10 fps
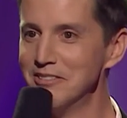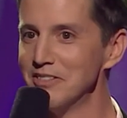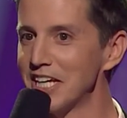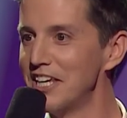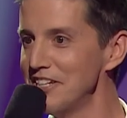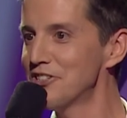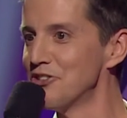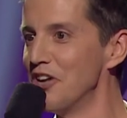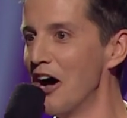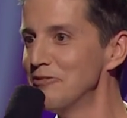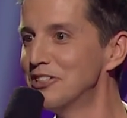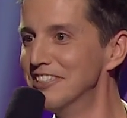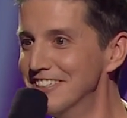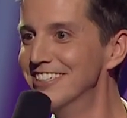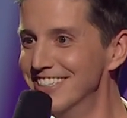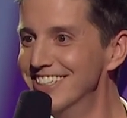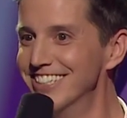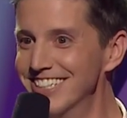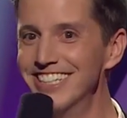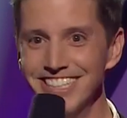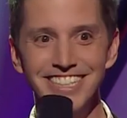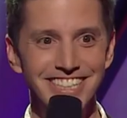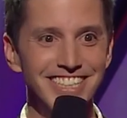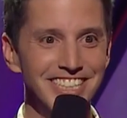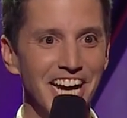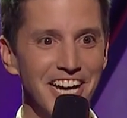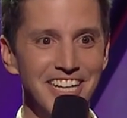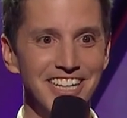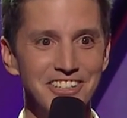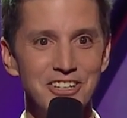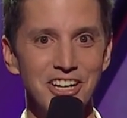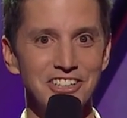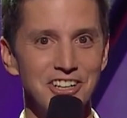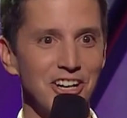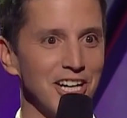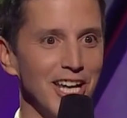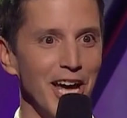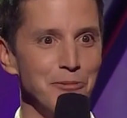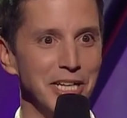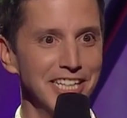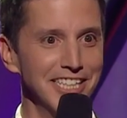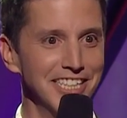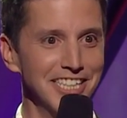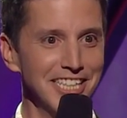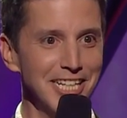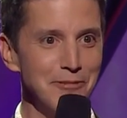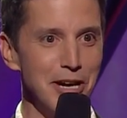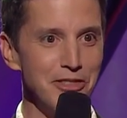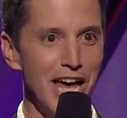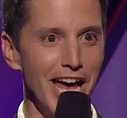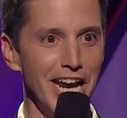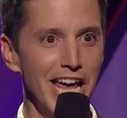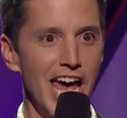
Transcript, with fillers: Like, kittens are soft. Yeah, they're not, they're not gonna lie to me about that.